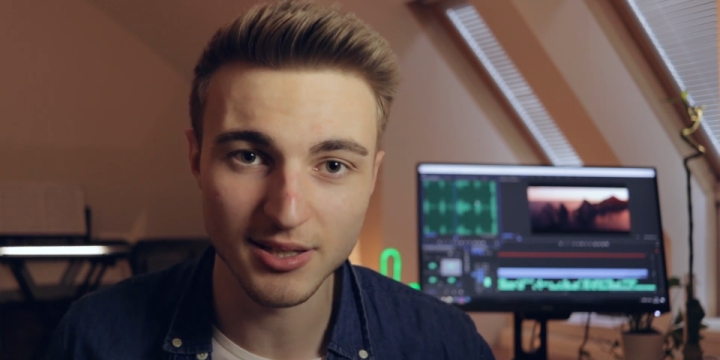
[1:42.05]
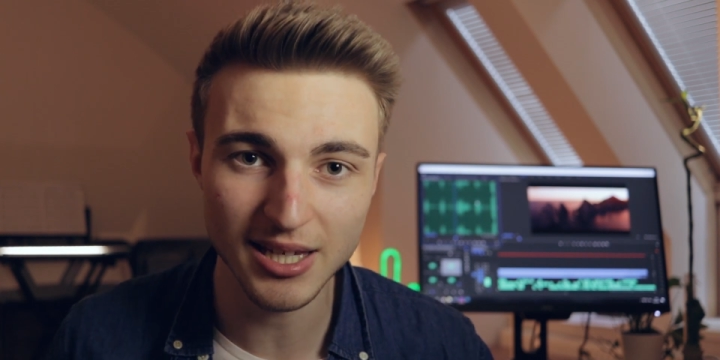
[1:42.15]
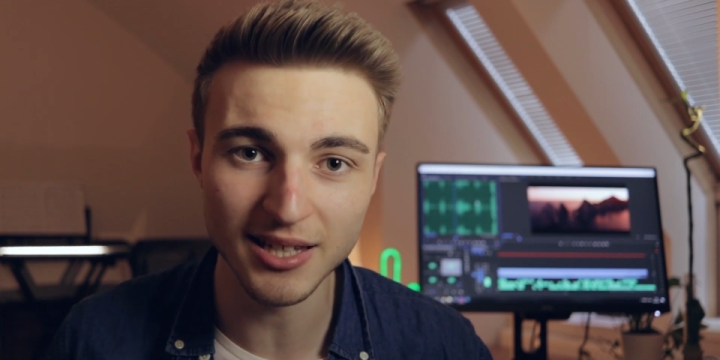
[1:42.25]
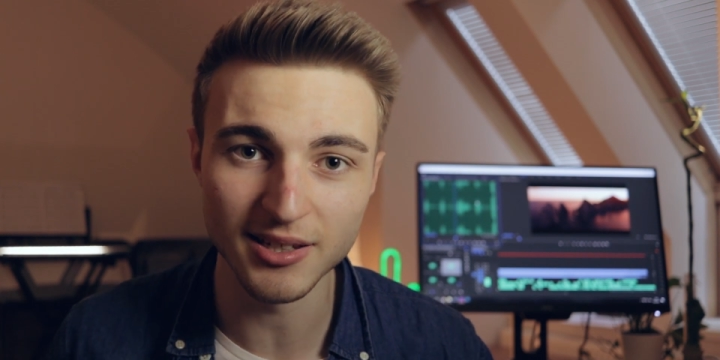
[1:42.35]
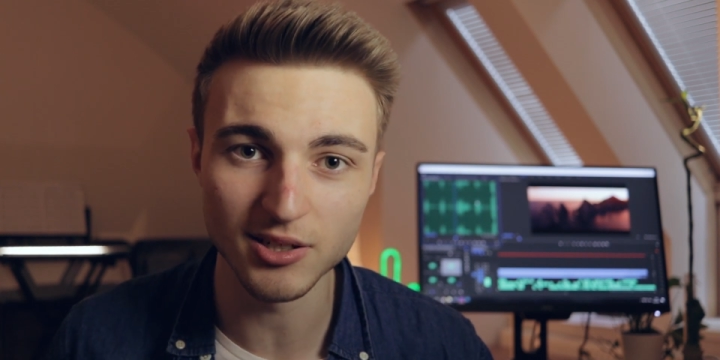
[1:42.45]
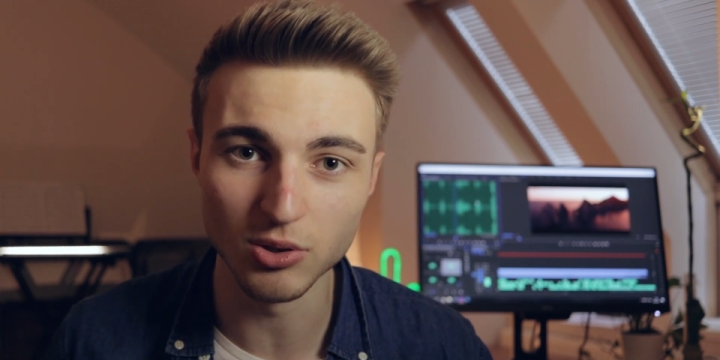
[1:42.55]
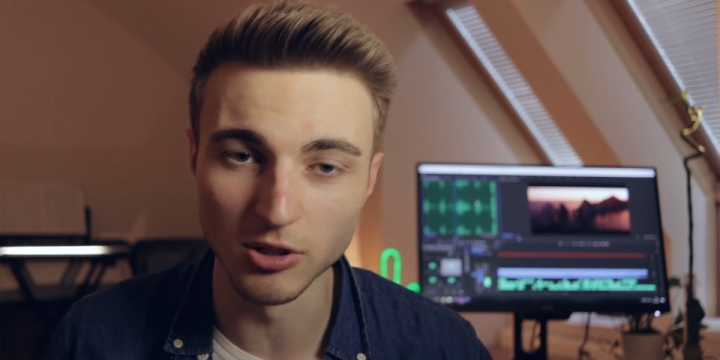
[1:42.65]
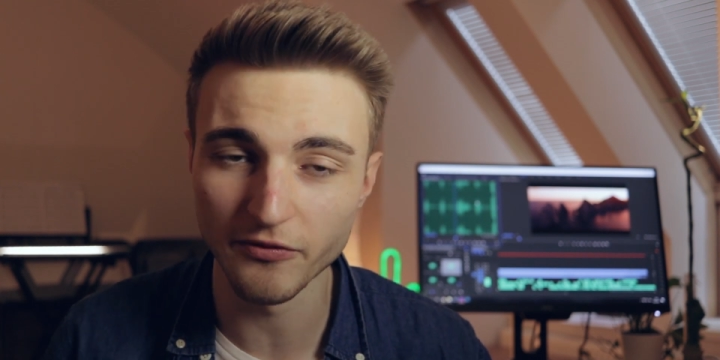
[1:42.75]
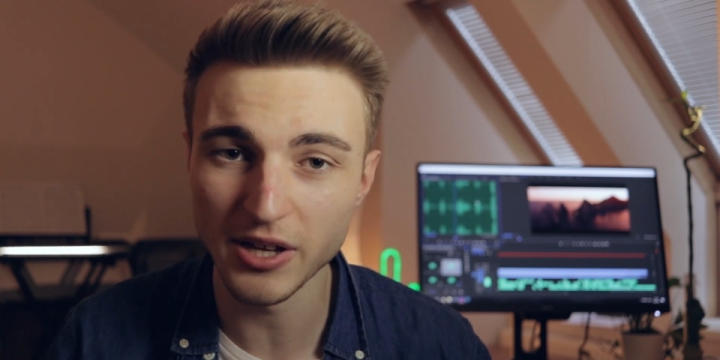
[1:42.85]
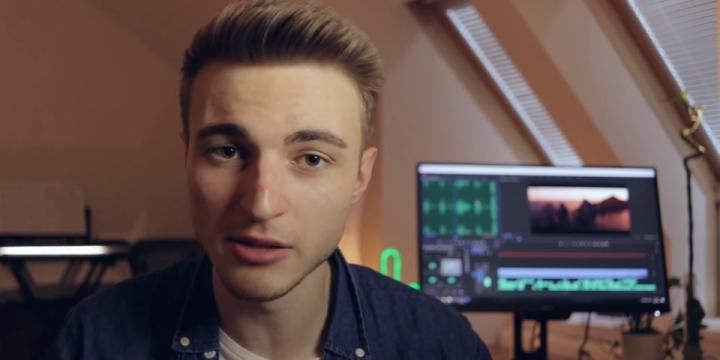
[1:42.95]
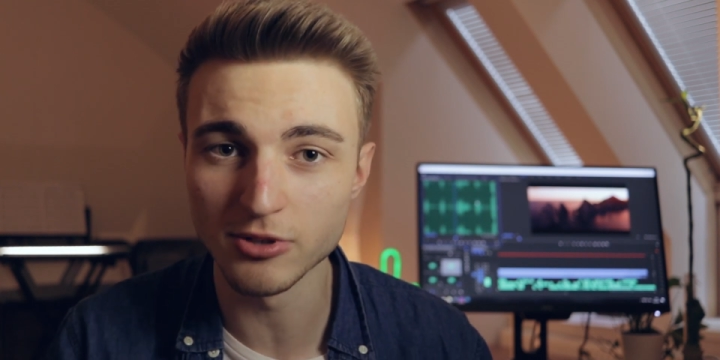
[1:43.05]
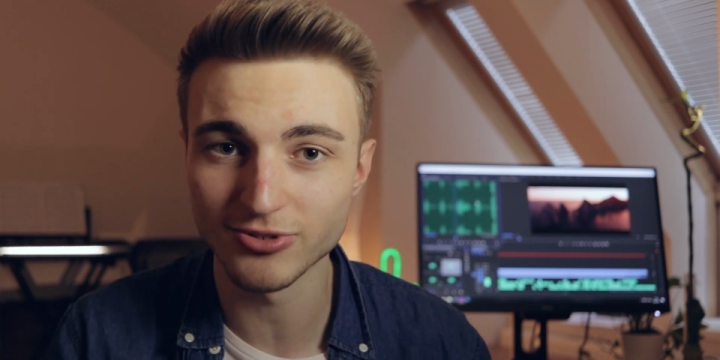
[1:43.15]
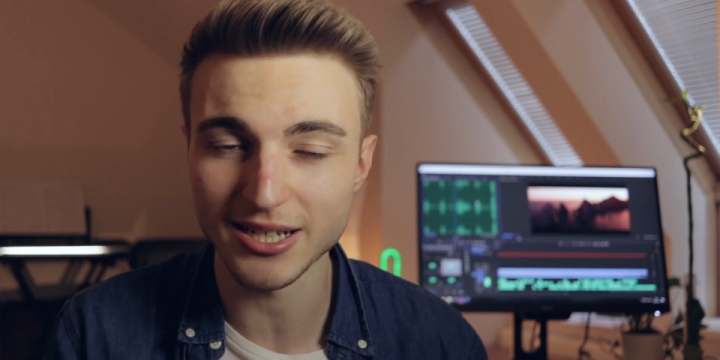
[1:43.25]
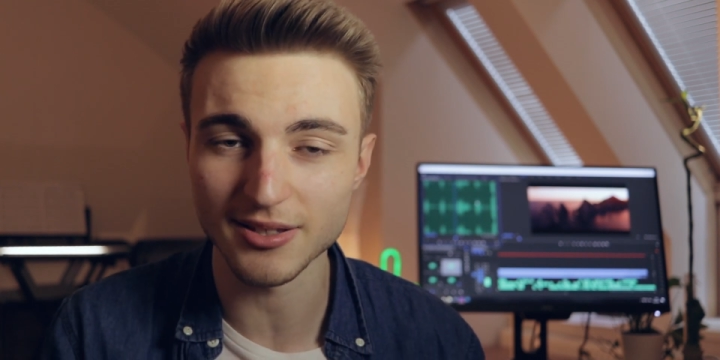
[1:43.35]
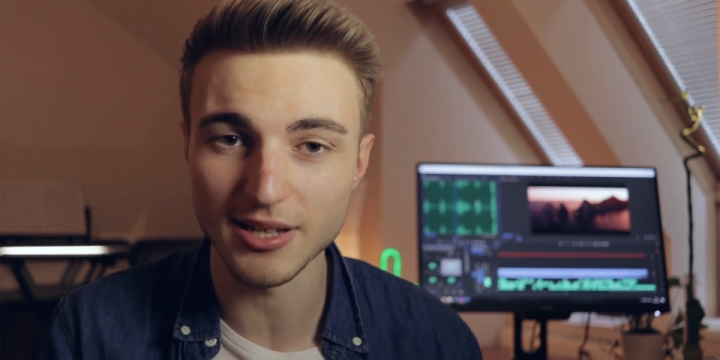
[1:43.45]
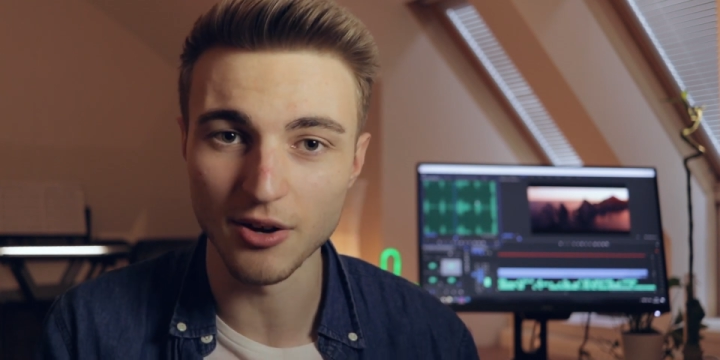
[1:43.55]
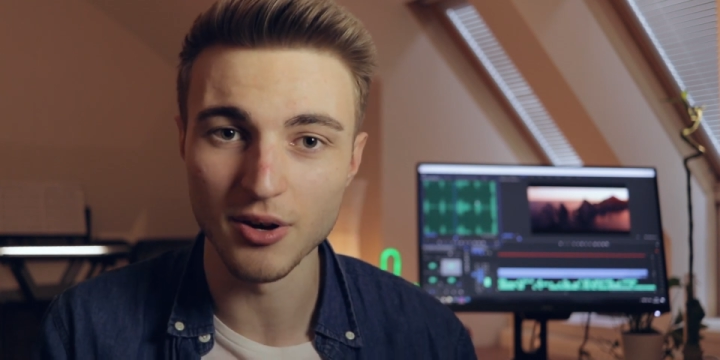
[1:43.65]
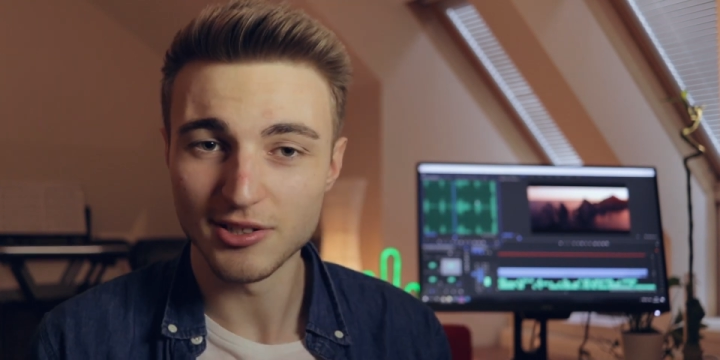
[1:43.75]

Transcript: scene that you're filming right now.